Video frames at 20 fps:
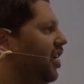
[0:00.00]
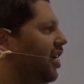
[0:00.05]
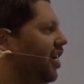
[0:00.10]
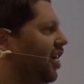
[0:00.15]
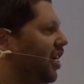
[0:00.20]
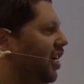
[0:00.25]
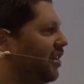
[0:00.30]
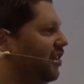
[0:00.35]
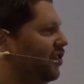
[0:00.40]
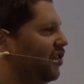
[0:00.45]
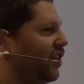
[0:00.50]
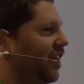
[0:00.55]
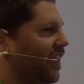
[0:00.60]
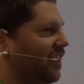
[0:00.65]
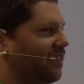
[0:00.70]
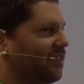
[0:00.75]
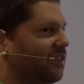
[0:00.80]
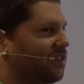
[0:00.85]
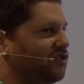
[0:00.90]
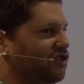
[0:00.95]
to
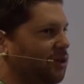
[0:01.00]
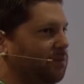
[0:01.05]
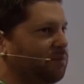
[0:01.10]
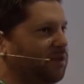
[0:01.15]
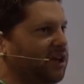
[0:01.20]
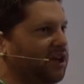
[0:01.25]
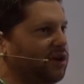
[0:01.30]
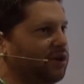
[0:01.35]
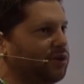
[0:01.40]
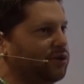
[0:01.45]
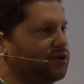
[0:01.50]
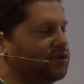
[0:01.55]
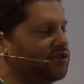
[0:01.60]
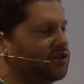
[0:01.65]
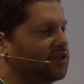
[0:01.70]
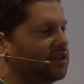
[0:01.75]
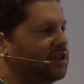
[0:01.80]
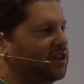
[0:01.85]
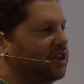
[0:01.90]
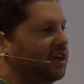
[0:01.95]
get the
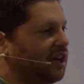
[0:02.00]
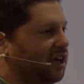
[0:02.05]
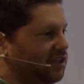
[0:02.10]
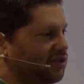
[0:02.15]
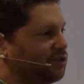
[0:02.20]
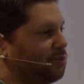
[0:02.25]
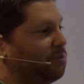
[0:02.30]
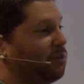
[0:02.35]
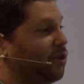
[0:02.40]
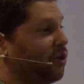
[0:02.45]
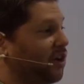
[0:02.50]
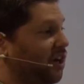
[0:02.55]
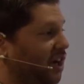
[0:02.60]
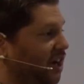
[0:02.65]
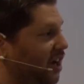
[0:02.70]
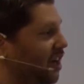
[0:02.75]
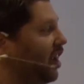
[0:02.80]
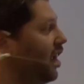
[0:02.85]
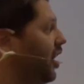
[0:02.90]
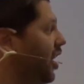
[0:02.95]
GPUs
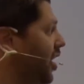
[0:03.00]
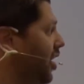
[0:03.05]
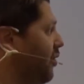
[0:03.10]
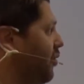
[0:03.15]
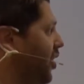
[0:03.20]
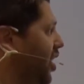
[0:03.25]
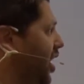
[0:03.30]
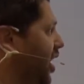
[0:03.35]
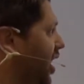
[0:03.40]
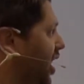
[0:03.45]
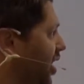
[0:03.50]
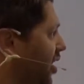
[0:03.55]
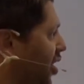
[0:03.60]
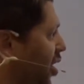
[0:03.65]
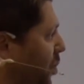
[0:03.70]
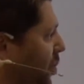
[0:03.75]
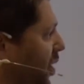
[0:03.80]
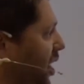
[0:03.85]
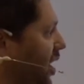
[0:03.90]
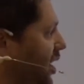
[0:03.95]
supported and running in our
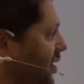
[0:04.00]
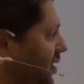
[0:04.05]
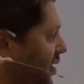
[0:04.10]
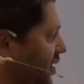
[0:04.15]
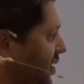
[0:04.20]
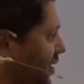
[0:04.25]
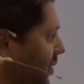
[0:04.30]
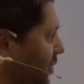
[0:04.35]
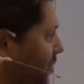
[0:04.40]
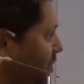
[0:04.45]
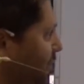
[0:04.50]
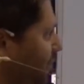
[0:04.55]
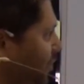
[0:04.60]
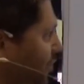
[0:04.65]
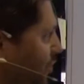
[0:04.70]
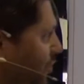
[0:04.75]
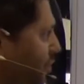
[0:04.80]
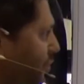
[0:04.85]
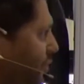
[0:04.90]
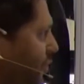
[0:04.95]
operating system.
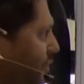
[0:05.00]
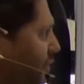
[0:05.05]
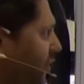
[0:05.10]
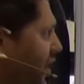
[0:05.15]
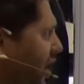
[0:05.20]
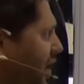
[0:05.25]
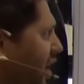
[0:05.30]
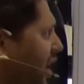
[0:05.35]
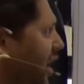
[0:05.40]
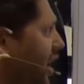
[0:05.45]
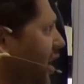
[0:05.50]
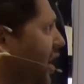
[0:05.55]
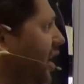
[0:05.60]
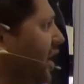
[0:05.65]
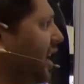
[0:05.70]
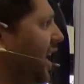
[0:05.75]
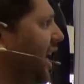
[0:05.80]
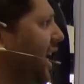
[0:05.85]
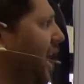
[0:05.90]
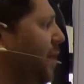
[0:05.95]

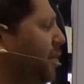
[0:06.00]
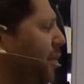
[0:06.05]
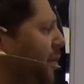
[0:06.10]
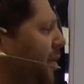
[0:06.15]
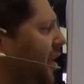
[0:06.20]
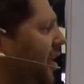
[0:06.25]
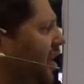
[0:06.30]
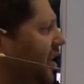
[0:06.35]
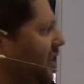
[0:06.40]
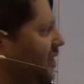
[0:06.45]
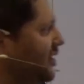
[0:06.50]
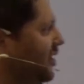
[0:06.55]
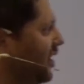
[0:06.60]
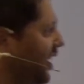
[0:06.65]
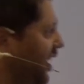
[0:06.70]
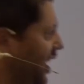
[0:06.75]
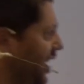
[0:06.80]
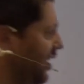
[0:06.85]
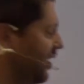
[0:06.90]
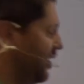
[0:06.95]
Key capabilities,
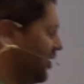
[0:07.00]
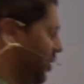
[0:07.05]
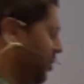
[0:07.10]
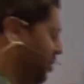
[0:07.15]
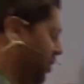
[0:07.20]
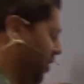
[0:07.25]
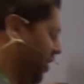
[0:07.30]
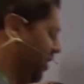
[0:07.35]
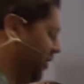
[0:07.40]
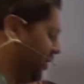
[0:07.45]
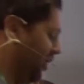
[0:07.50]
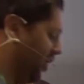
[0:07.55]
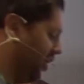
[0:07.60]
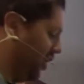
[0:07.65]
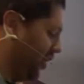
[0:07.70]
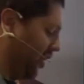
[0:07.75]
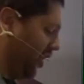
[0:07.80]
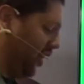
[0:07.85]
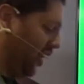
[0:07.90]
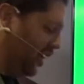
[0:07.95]
again, these are part of all
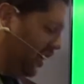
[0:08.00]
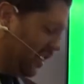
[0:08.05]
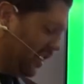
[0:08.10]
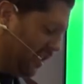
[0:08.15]
the